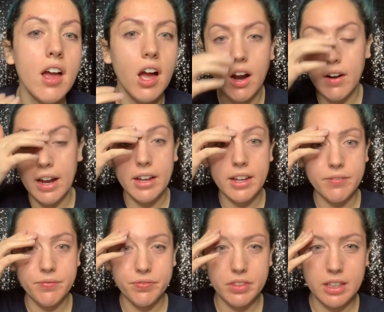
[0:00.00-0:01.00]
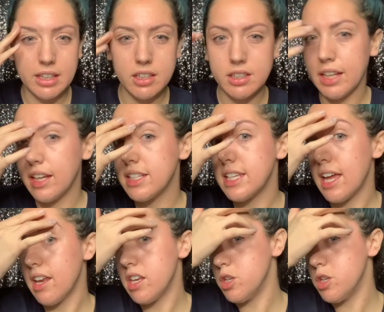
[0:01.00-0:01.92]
All right. Like I said,